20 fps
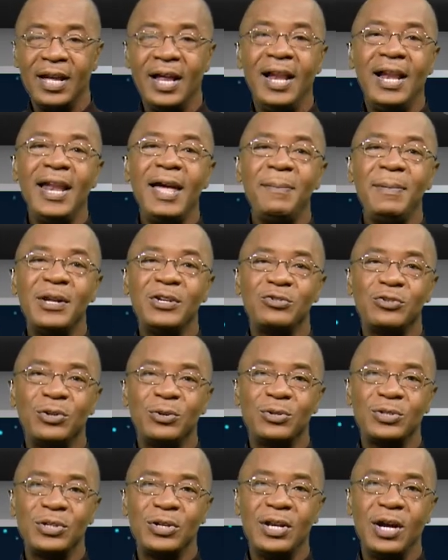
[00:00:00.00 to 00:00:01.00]
Let me
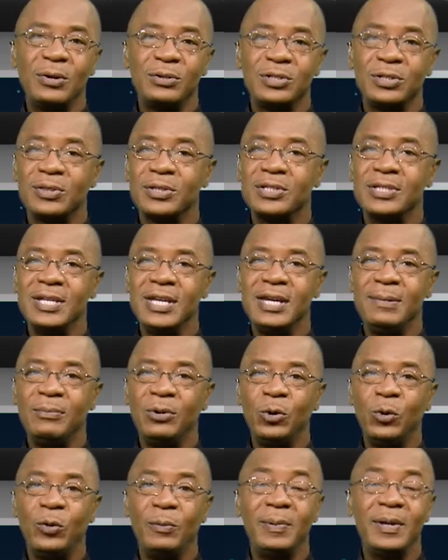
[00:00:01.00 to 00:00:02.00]
introduce you now to the team
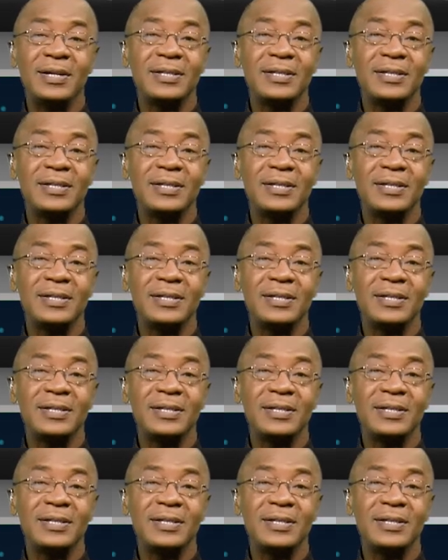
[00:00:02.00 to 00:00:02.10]
who will be